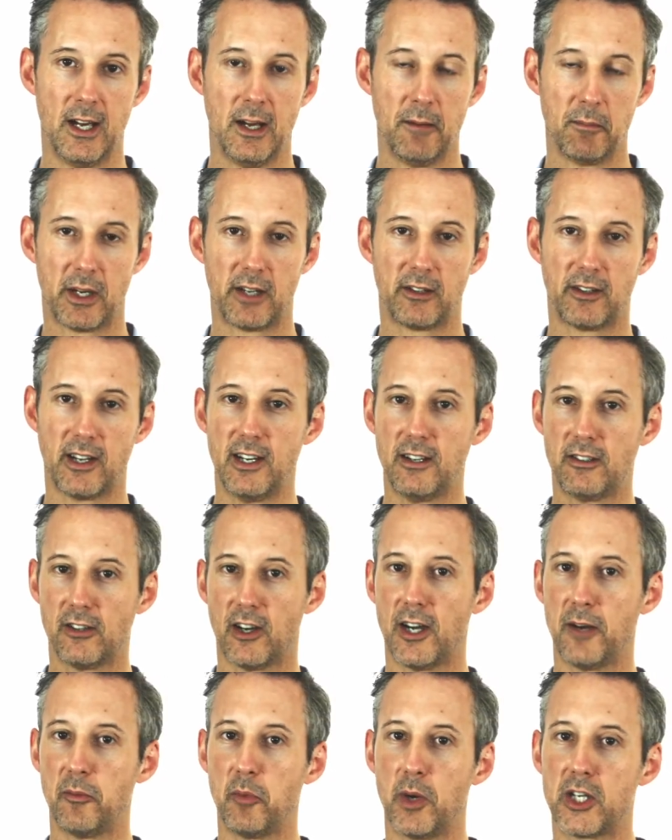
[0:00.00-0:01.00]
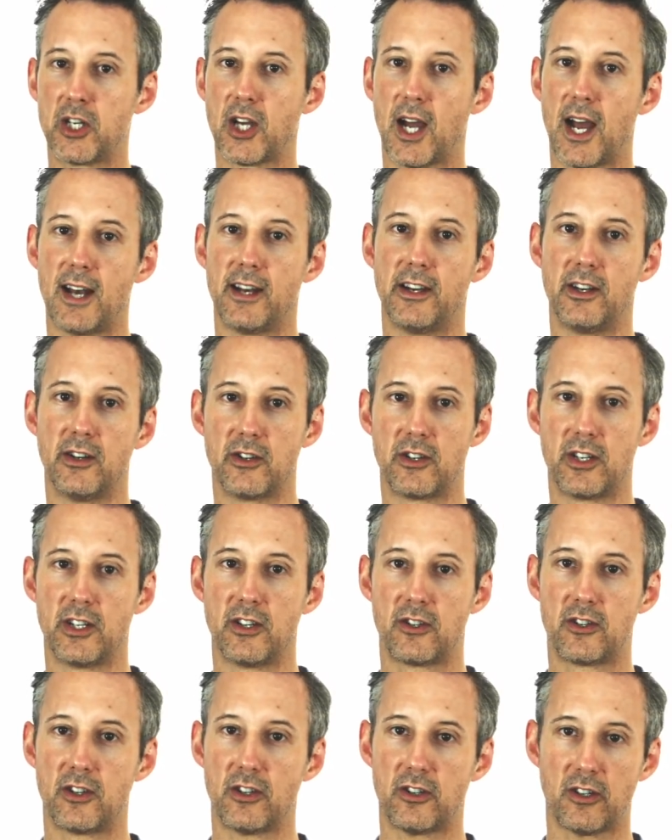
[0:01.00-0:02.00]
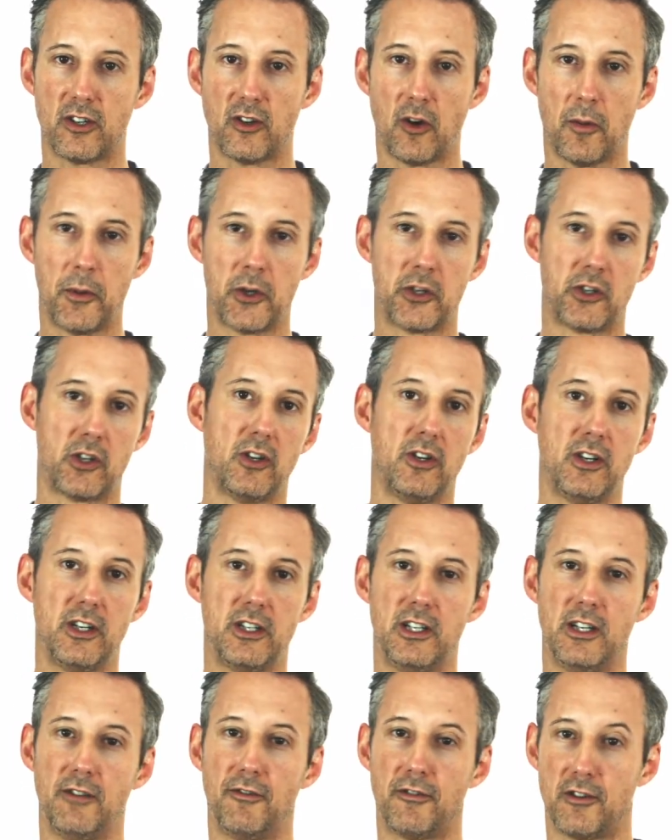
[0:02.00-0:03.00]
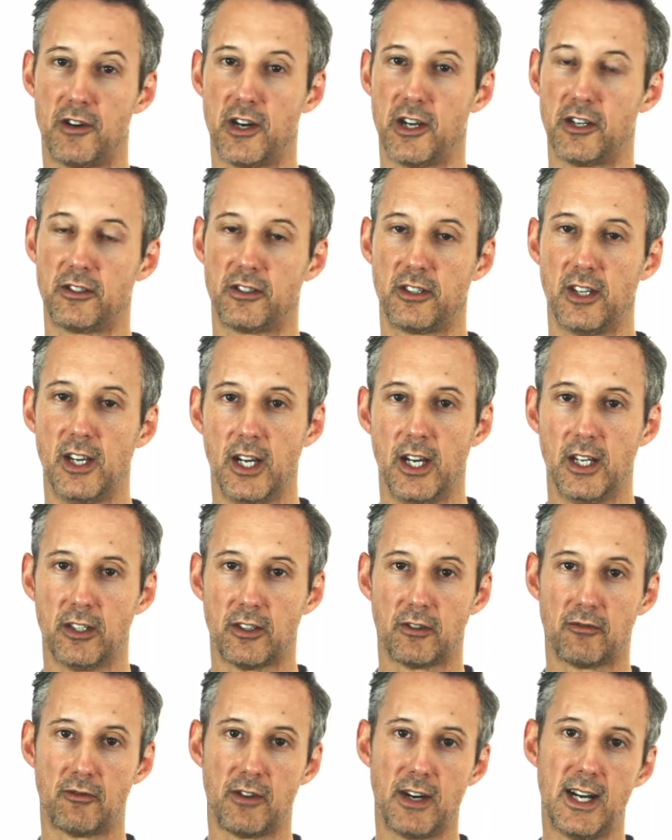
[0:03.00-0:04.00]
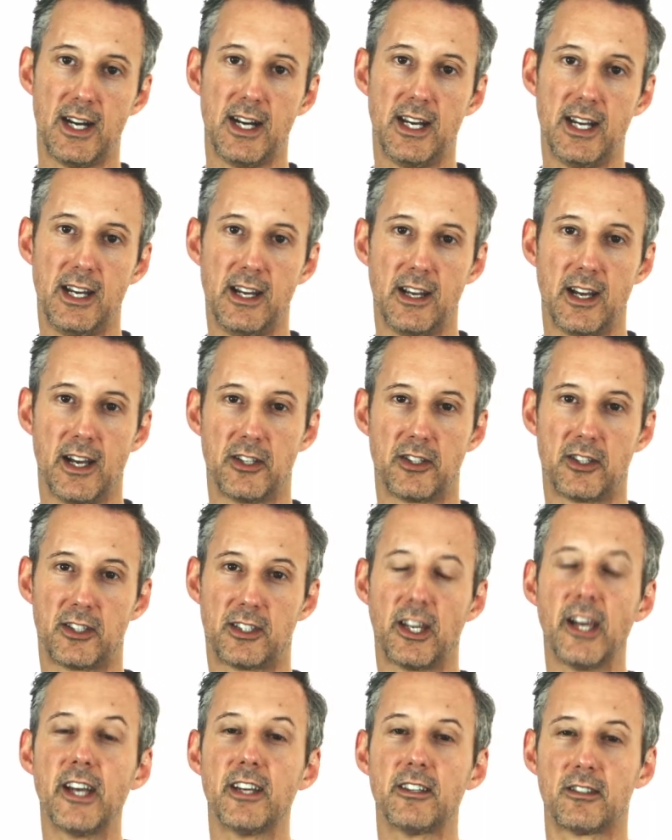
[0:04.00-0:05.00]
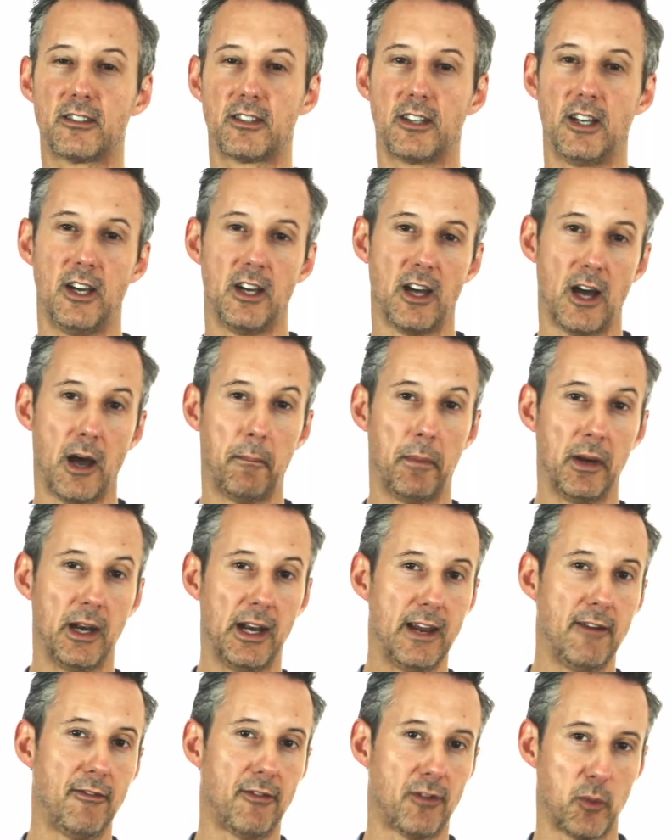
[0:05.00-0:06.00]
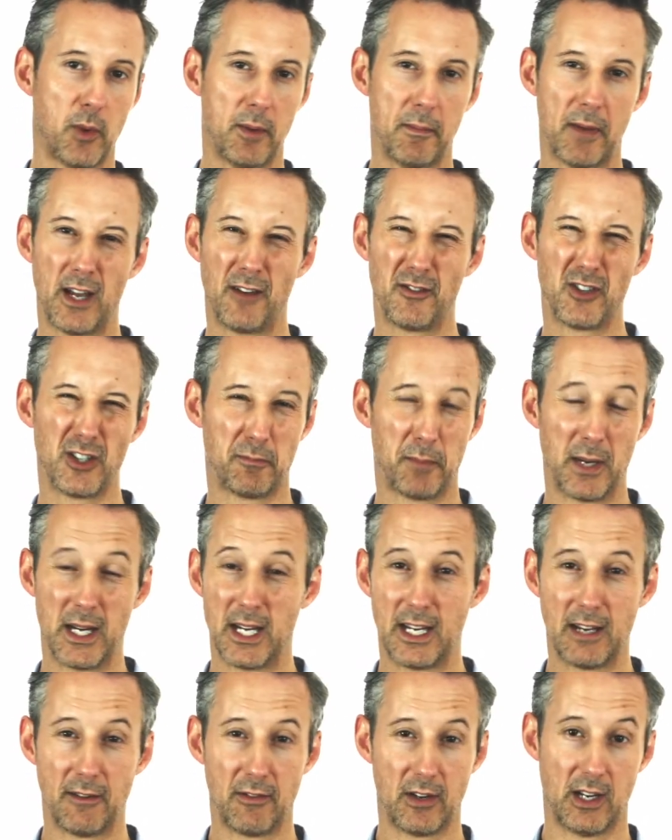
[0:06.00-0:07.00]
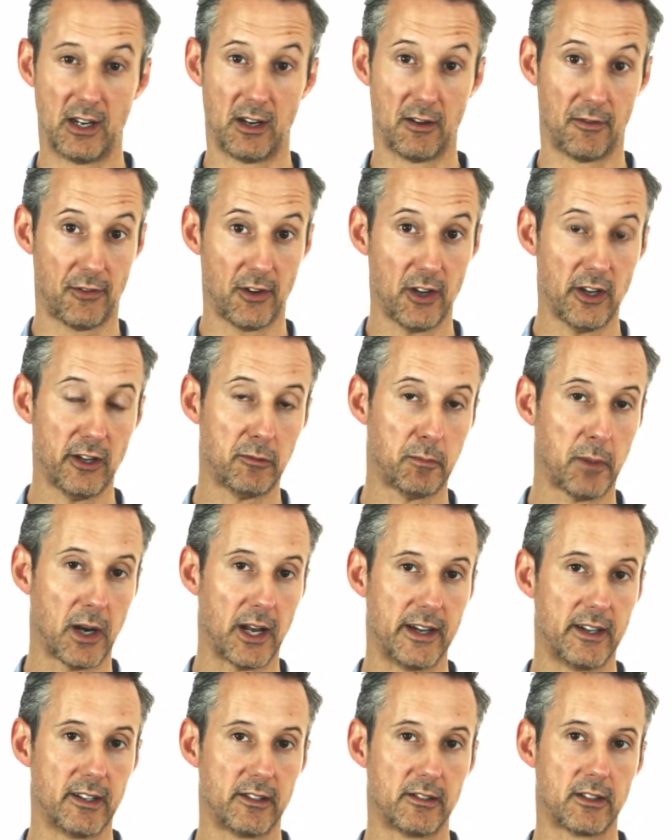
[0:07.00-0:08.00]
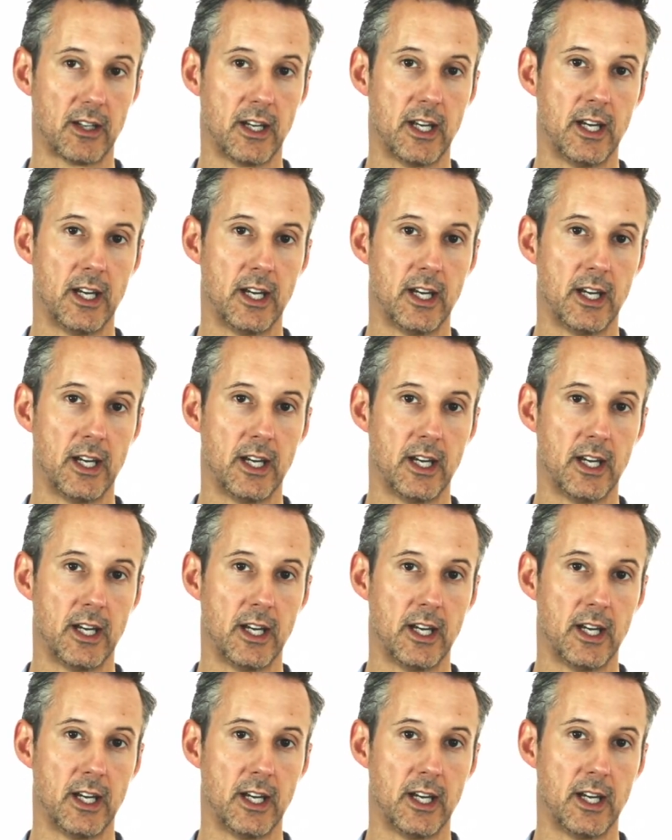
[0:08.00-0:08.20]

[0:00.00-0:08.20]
Because anytime we're challenged, it's just an opportunity for us to really assess a belief that we may have just been given in the first place